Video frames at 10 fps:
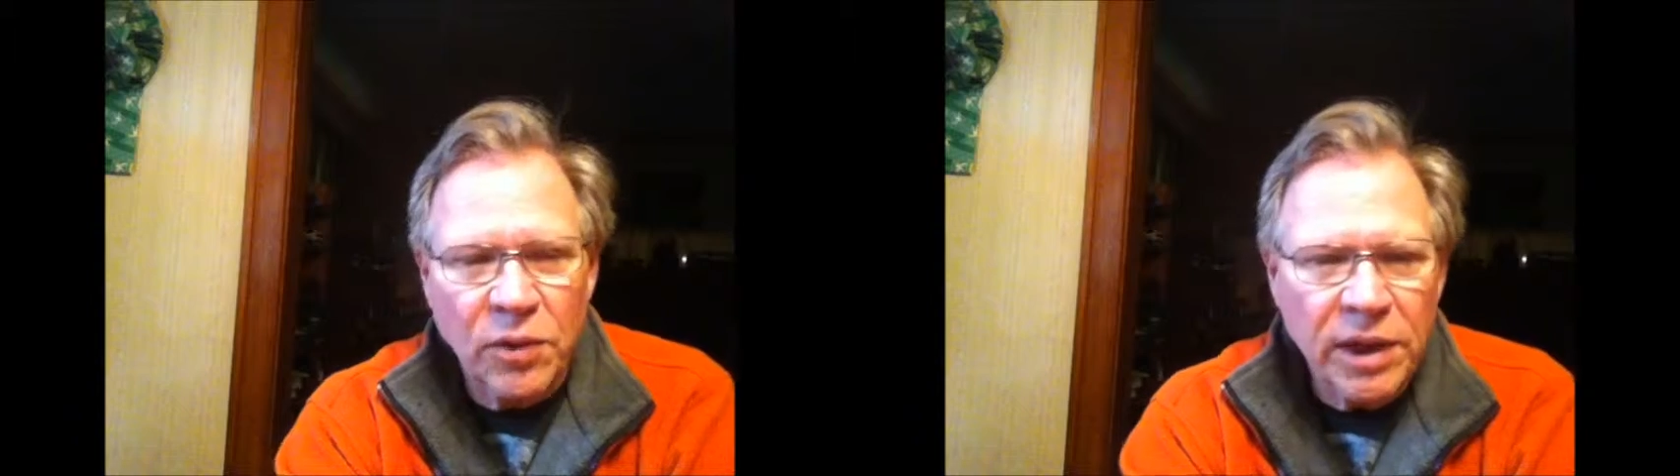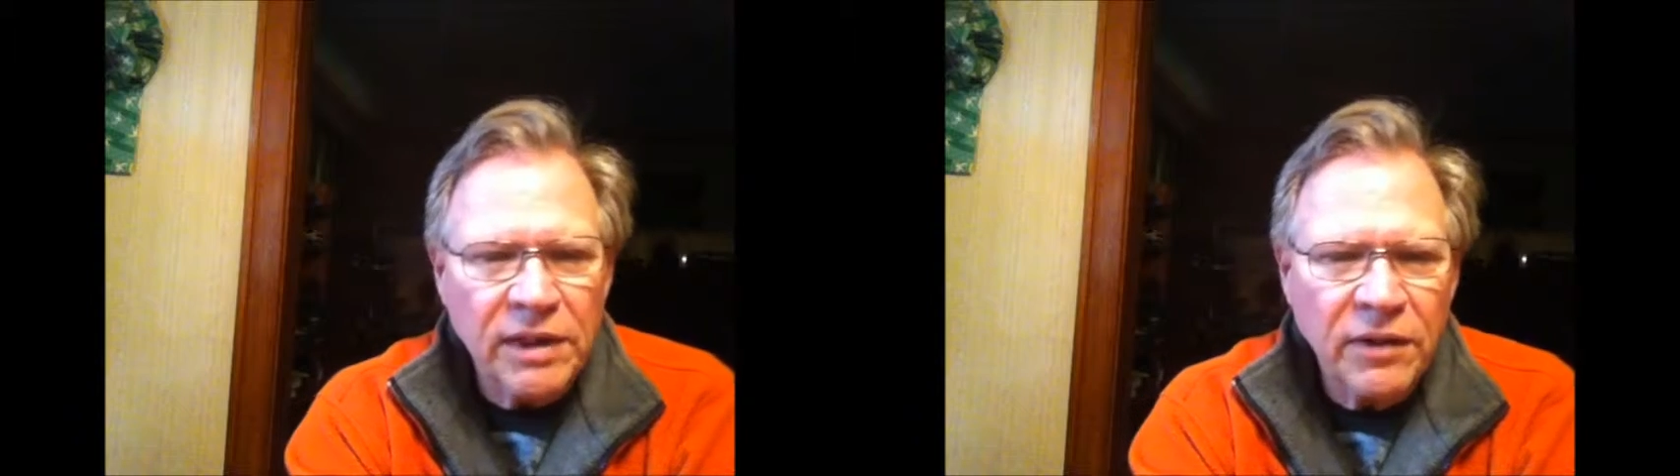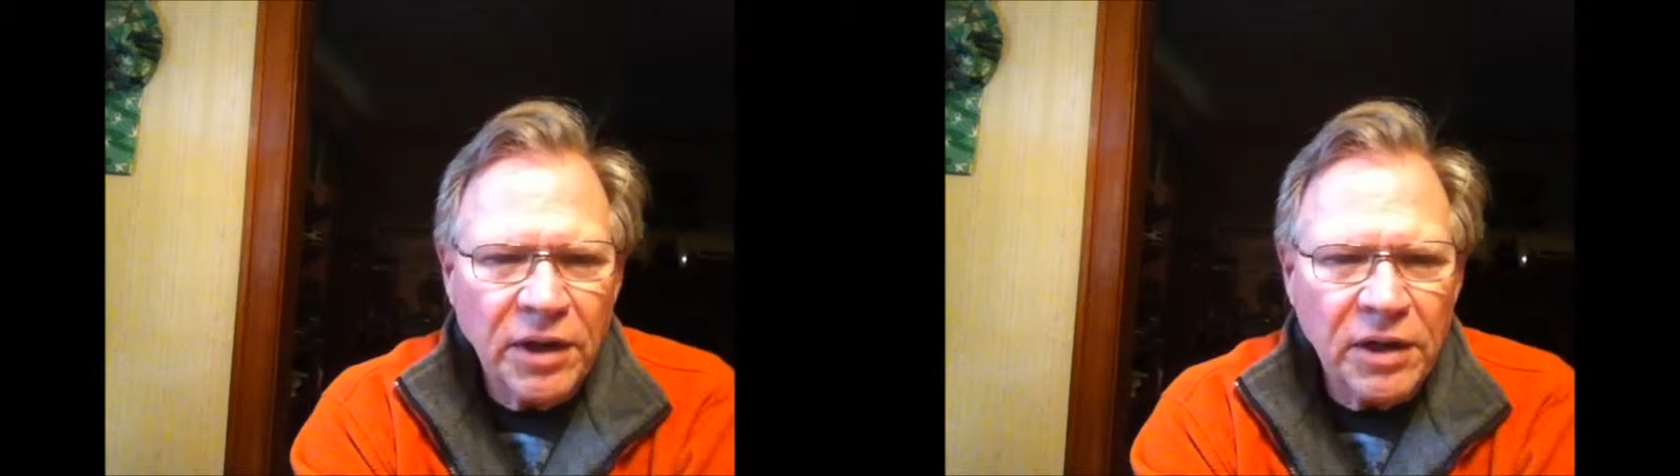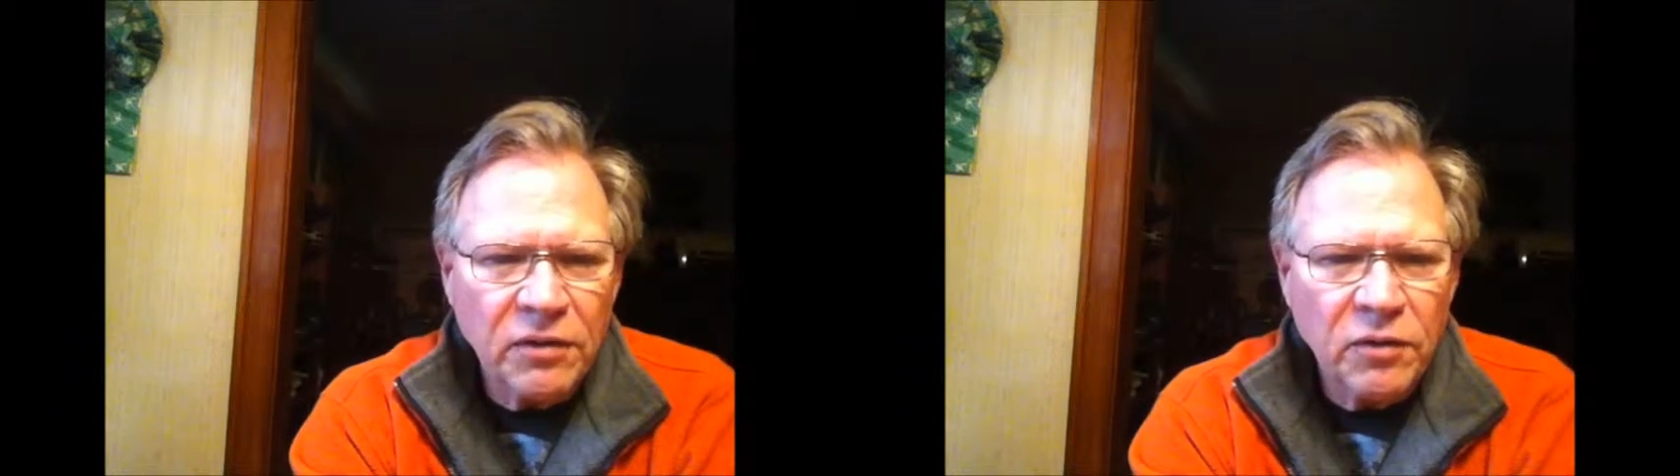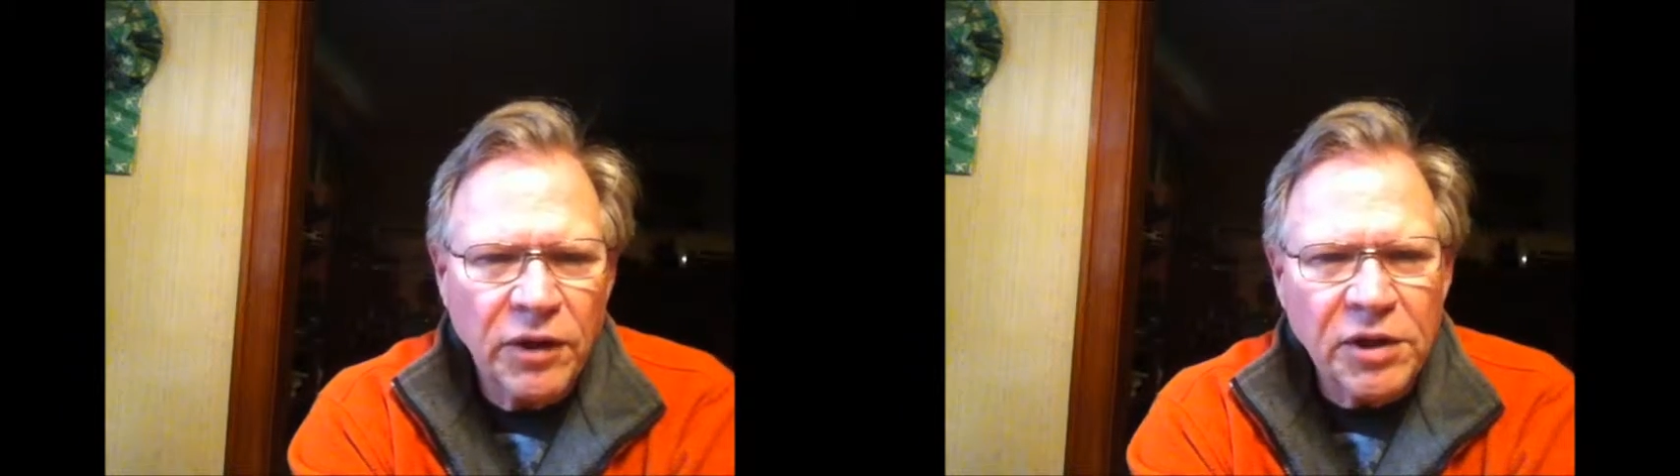really very
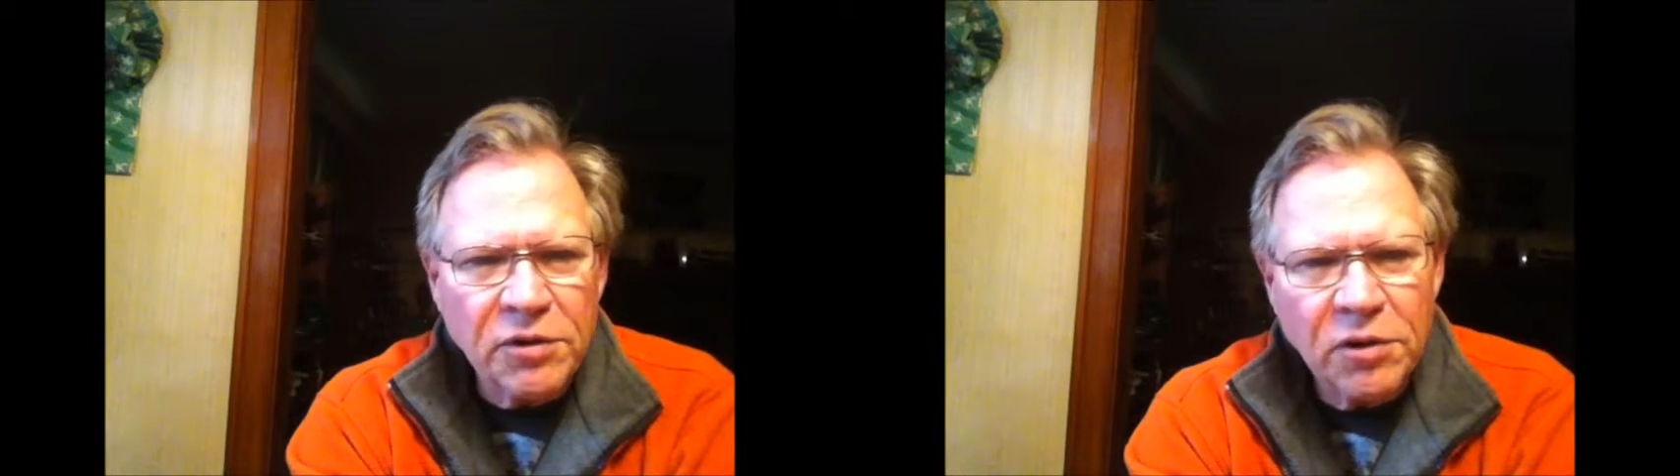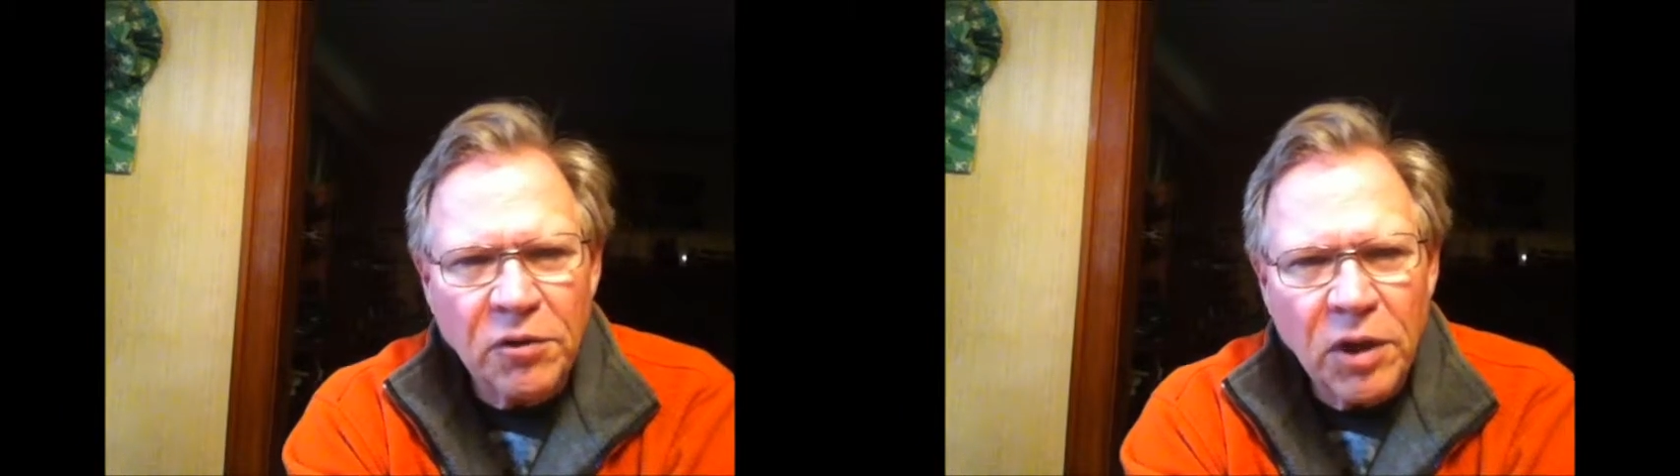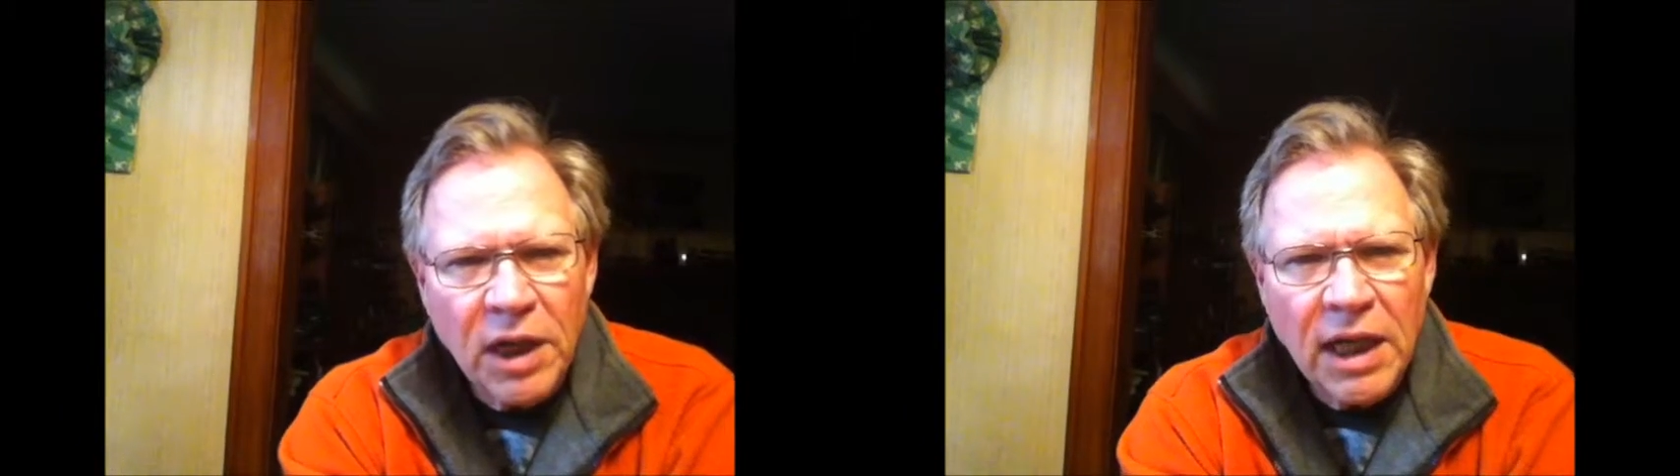very true.